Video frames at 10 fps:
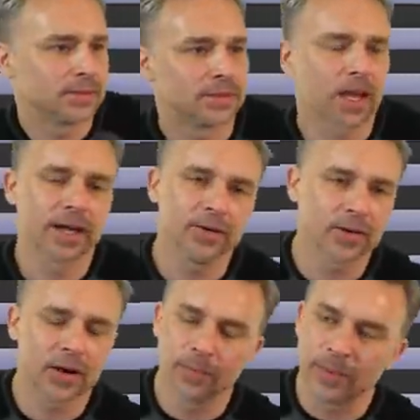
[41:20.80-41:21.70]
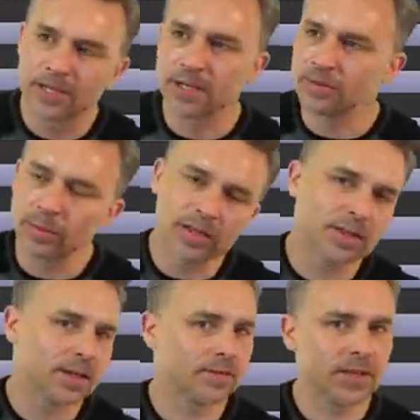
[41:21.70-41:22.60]
I know it all. It makes everybody
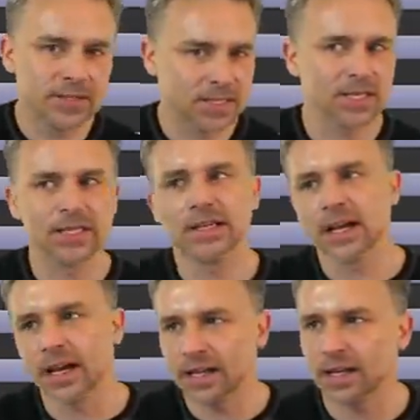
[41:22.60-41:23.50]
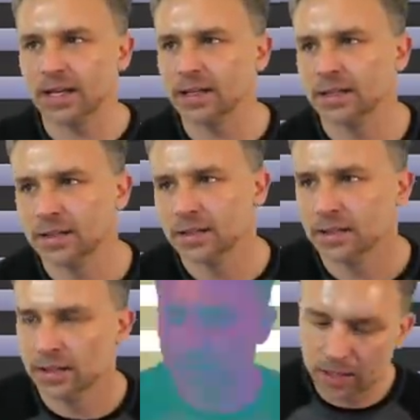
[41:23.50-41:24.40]
think of easy E. I get it.
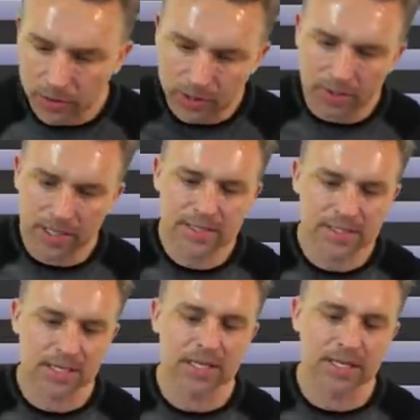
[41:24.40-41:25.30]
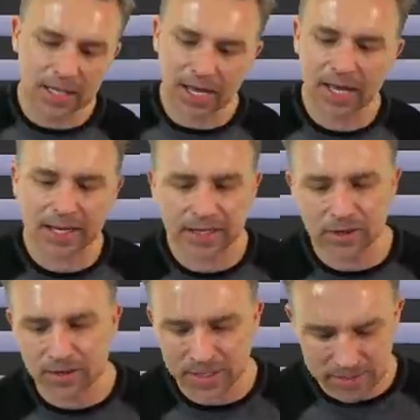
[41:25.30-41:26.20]
Go to your easy E, add
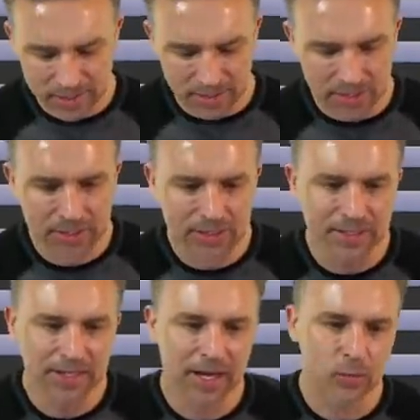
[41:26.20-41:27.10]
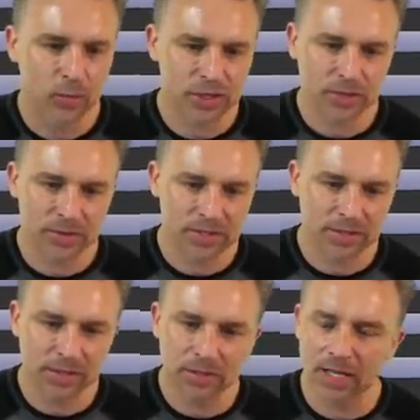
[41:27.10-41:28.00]
your easy E. I wish there was a
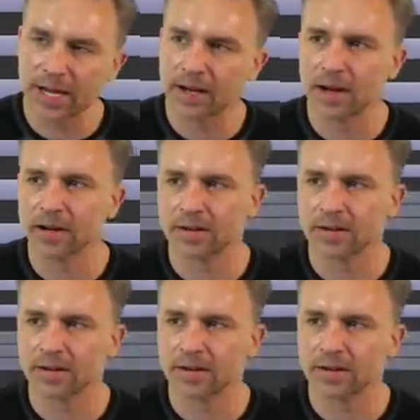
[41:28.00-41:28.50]
little icon of